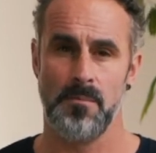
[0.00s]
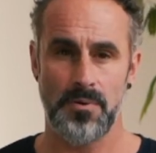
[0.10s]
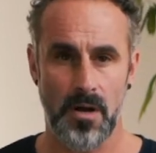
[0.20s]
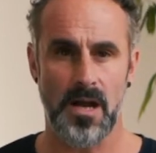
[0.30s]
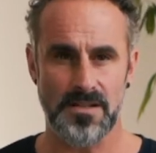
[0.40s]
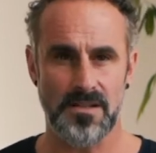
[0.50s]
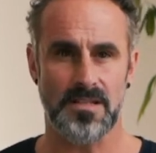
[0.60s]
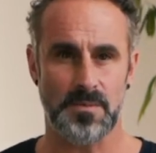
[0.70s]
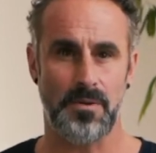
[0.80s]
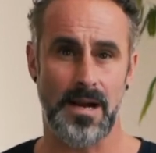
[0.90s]
Prior to
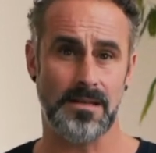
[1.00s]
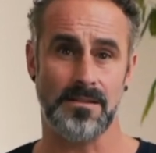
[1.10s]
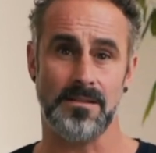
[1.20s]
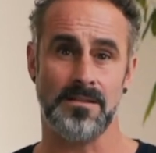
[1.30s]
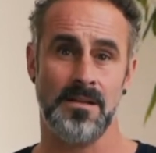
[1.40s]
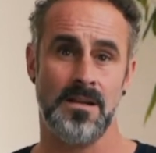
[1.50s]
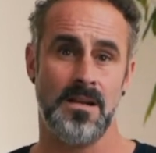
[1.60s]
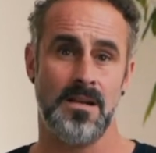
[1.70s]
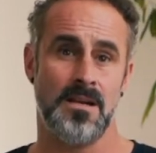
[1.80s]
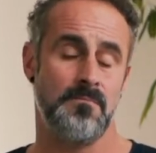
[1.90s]
this practice,
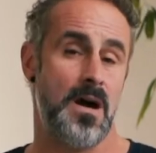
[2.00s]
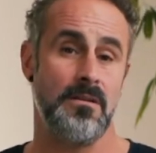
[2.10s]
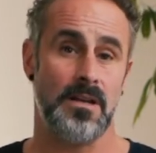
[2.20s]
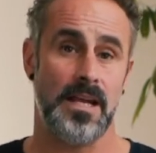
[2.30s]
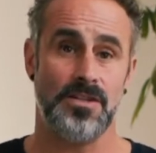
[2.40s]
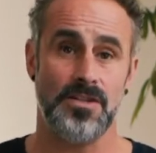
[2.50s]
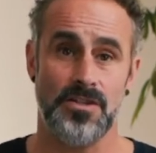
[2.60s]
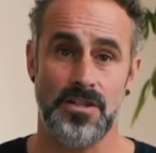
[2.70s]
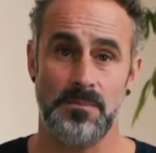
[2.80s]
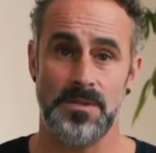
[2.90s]
my
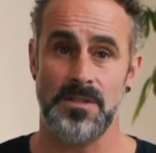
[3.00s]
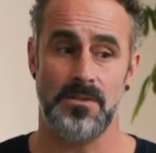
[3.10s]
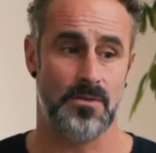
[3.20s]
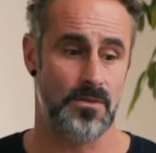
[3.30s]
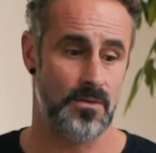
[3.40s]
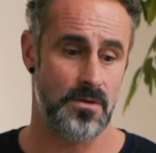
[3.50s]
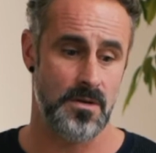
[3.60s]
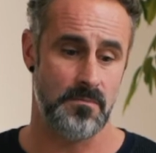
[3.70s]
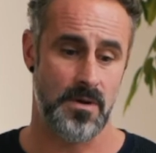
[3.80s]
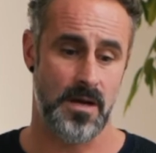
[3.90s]
relationships or
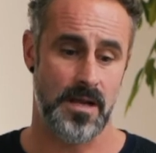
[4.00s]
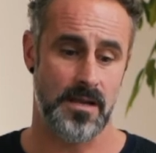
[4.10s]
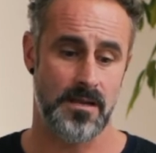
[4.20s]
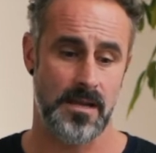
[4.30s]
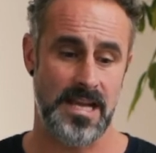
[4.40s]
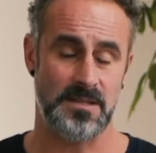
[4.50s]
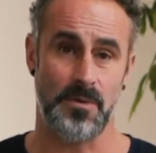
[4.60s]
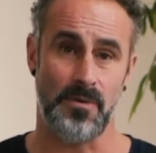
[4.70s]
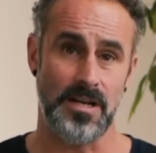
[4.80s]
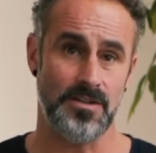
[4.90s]
my
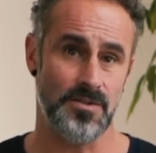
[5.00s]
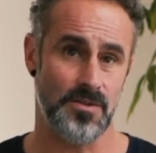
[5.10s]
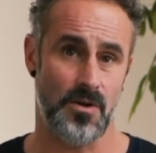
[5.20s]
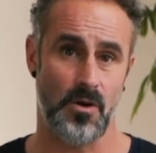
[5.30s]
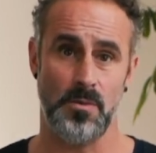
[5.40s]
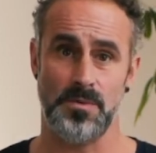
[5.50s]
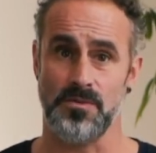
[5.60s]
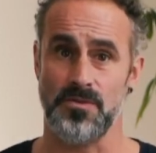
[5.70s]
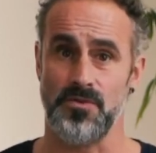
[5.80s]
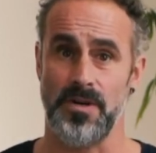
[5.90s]
aspirations or
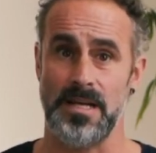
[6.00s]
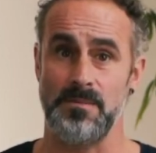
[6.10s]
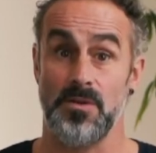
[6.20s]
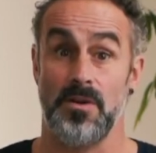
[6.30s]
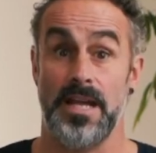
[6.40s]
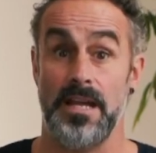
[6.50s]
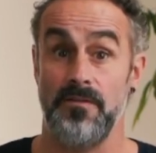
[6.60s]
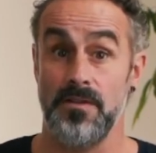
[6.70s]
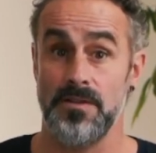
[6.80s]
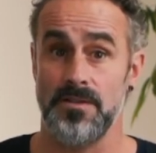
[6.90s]
hopes or dreams or
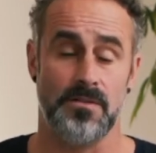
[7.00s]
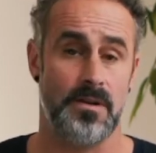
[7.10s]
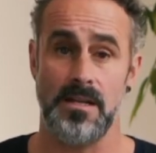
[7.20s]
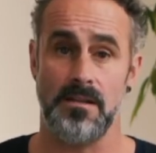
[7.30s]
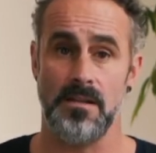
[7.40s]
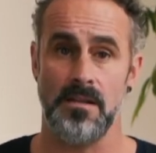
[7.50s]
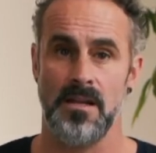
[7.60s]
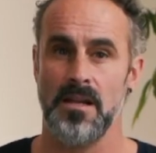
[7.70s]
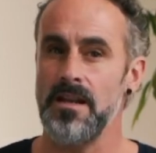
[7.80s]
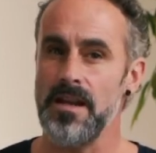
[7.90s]
efforts to
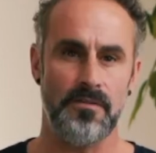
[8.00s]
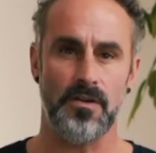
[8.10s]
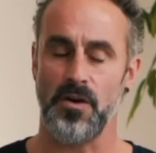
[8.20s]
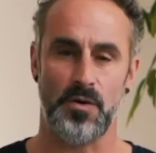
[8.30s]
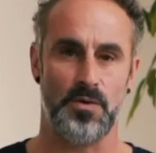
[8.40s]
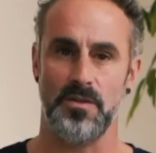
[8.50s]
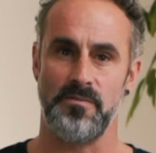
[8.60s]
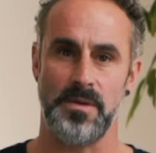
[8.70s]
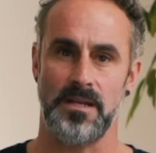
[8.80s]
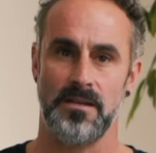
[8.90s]
anything never got all
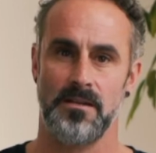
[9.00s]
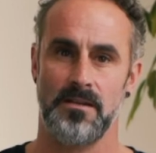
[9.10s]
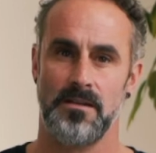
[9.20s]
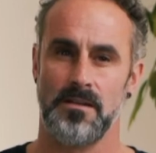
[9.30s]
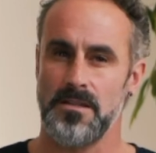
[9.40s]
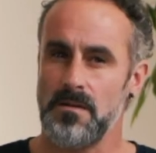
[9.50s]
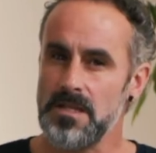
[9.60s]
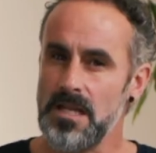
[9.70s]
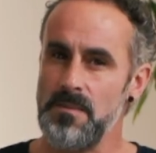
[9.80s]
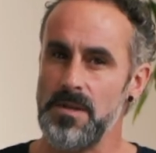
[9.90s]
of me because I
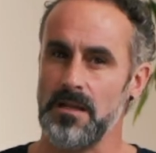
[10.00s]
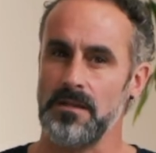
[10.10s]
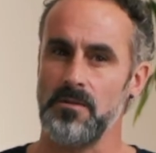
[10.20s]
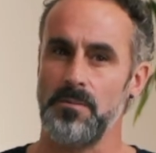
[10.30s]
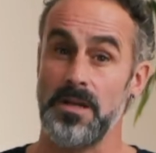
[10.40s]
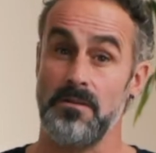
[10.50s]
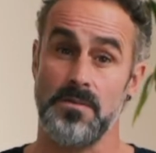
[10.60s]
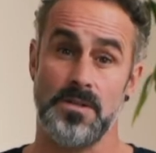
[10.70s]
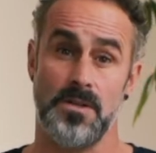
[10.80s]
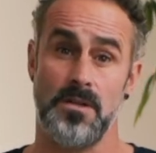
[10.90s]
was keeping a little bit in
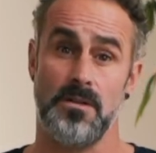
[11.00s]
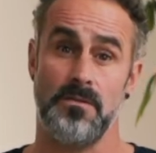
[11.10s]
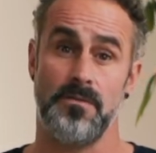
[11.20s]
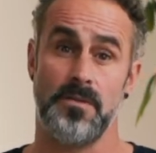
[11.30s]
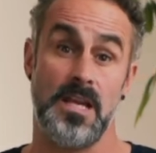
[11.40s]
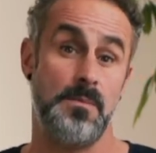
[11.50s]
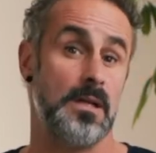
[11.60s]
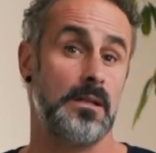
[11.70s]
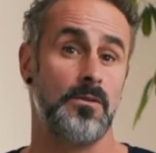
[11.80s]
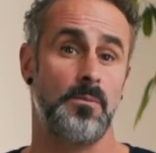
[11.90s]
reserve,
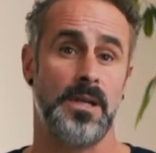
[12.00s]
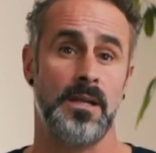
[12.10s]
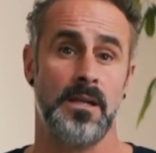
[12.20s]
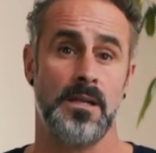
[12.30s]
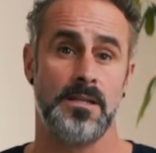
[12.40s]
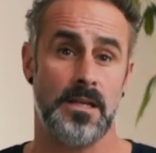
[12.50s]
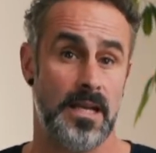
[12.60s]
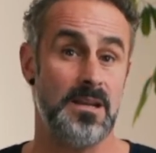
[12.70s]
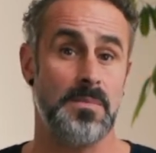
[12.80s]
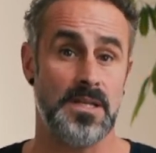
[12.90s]
keeping a little bit to
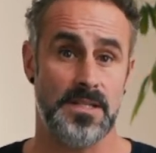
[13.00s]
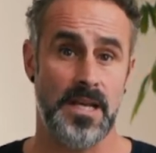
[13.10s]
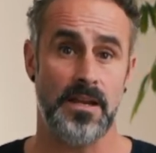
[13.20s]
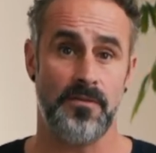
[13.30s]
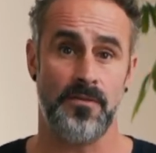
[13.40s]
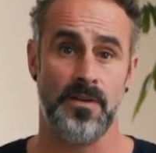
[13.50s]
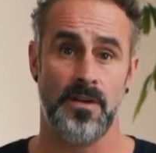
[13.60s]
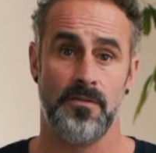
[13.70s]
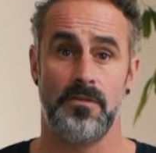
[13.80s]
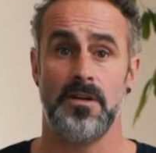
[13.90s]
keep me safe
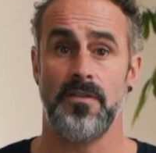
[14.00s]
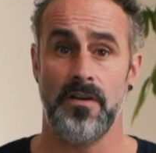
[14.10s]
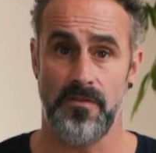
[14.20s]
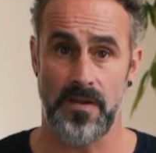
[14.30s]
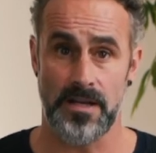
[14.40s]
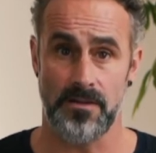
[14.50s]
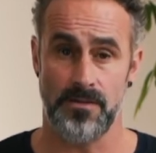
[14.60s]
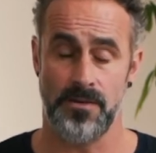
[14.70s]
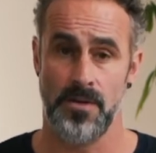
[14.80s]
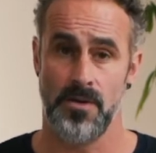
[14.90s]
for if I
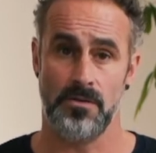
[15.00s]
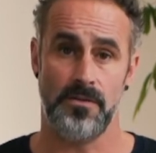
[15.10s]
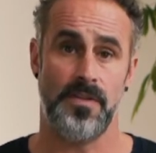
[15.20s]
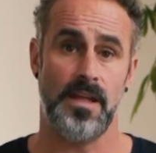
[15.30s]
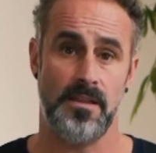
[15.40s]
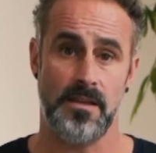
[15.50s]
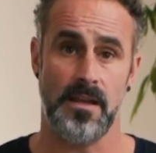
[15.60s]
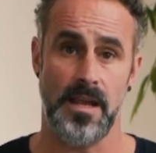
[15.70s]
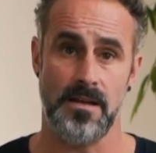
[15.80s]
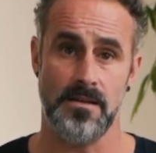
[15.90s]
failed or if that
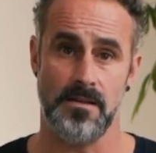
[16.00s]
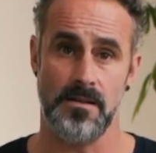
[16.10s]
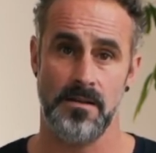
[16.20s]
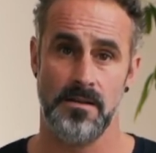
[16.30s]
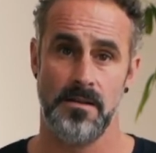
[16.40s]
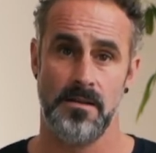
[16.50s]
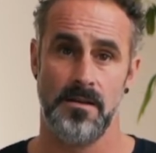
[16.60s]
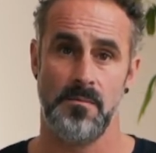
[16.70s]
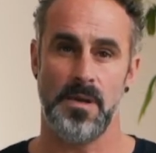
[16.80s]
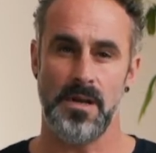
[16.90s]
thing ended.
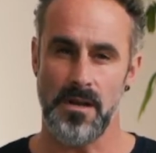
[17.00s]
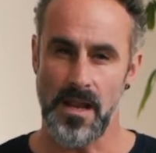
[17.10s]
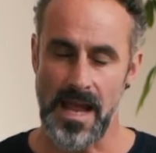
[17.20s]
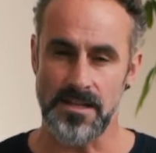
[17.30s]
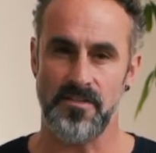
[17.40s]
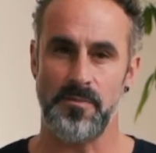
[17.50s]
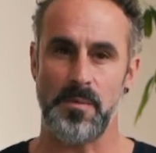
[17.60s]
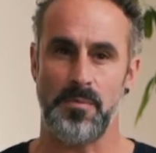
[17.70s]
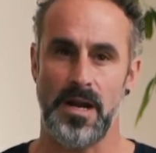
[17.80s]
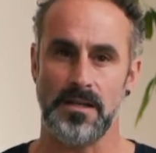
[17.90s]
But as I've
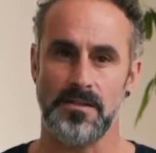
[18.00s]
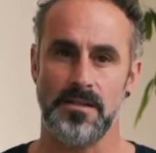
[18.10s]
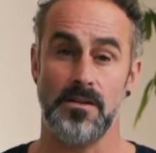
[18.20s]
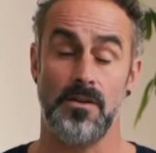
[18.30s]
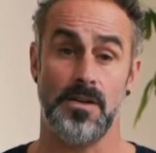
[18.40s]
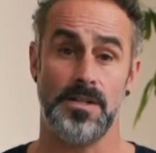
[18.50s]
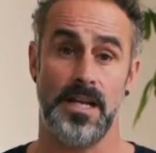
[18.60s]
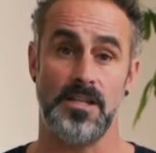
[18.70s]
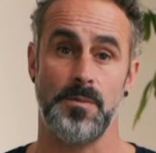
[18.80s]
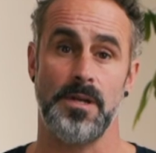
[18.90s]
been practicing non
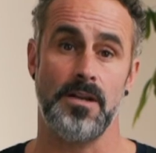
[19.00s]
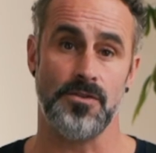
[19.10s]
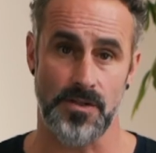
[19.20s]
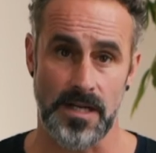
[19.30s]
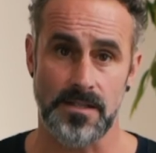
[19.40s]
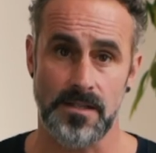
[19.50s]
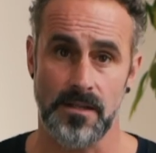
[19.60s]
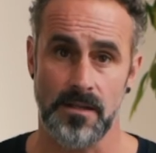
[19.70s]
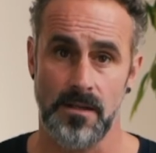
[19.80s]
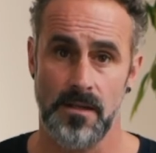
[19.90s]
attachment and
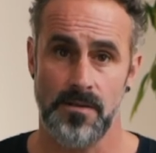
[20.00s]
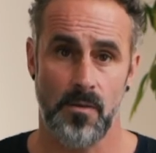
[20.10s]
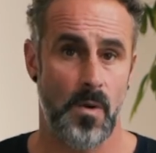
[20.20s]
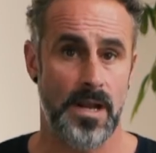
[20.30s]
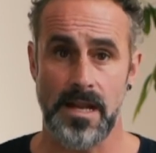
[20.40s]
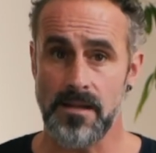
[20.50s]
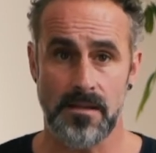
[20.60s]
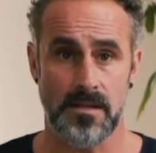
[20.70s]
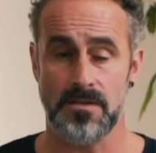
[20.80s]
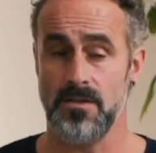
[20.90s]
trusting that when
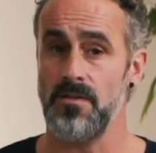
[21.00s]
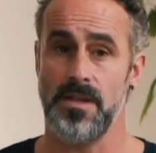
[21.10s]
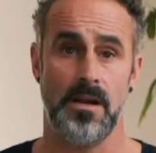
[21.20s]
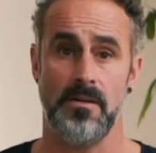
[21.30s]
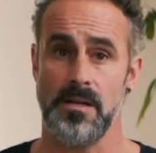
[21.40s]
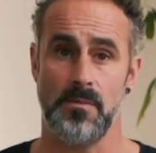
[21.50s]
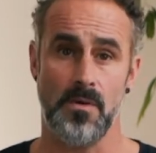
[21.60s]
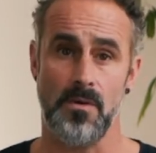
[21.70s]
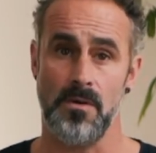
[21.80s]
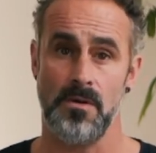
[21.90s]
anything is not there
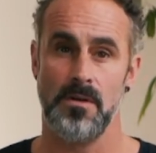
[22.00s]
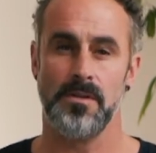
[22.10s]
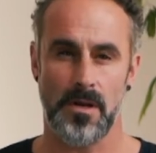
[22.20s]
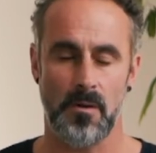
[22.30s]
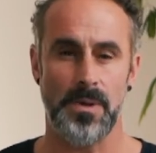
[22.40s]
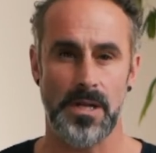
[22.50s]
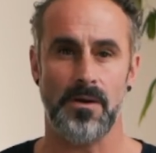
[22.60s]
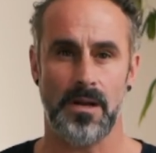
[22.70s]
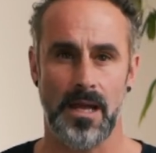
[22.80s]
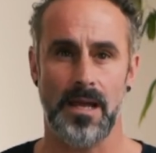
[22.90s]
anymore, that I'll be
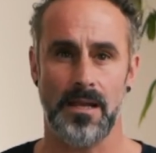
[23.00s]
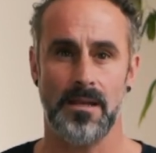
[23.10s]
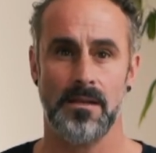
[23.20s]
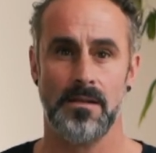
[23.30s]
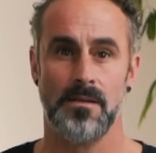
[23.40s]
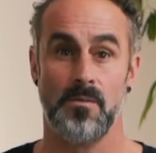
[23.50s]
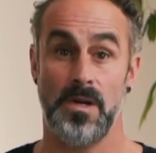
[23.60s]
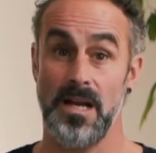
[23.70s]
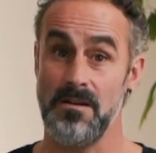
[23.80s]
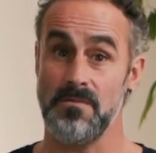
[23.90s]
okay.
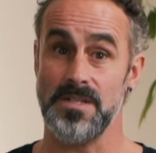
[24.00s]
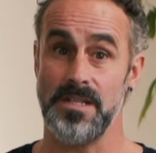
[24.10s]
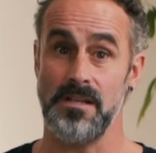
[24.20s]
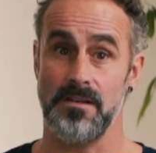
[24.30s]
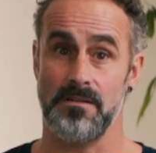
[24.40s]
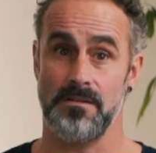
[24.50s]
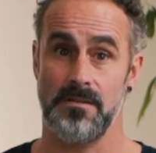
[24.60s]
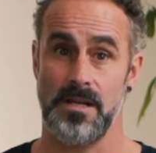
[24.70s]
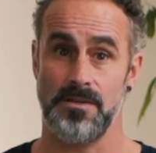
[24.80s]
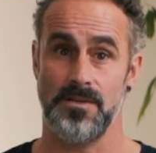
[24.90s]
We are resilient,
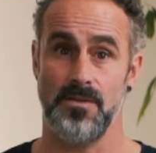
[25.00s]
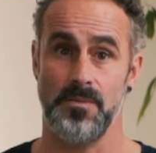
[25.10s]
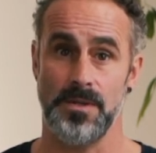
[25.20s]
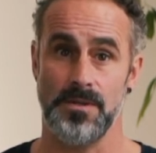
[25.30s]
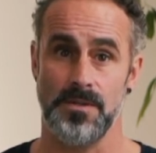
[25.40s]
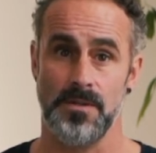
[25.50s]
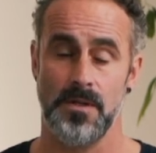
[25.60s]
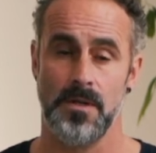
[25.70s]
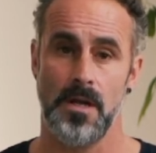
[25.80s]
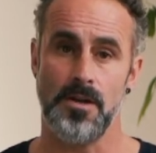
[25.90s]
us humans
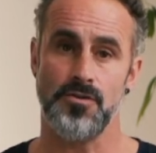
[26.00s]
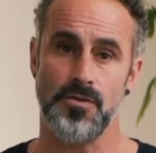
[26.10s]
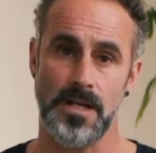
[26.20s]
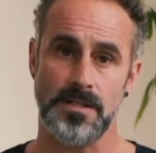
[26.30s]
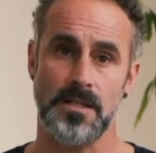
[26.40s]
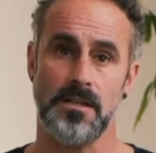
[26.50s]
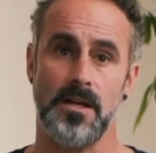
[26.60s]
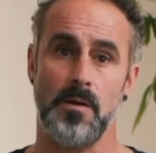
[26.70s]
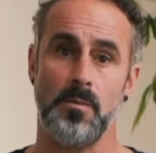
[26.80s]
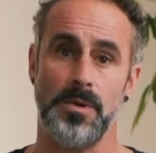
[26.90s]
and trusting
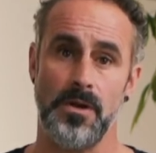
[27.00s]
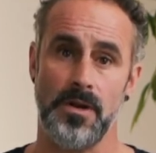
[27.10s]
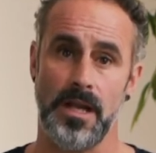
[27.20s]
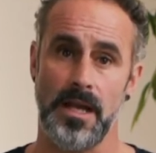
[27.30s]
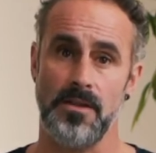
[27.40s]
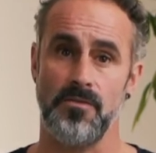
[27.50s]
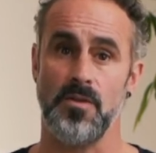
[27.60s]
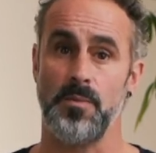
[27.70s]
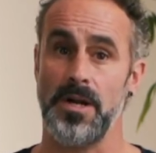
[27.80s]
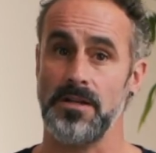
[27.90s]
that I will be okay
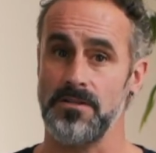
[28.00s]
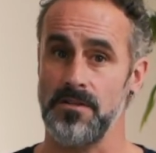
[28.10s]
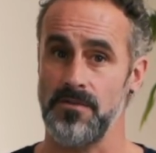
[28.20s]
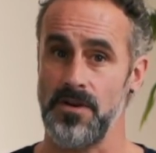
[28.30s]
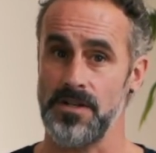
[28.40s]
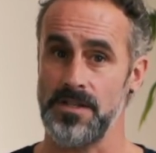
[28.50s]
through the practice of non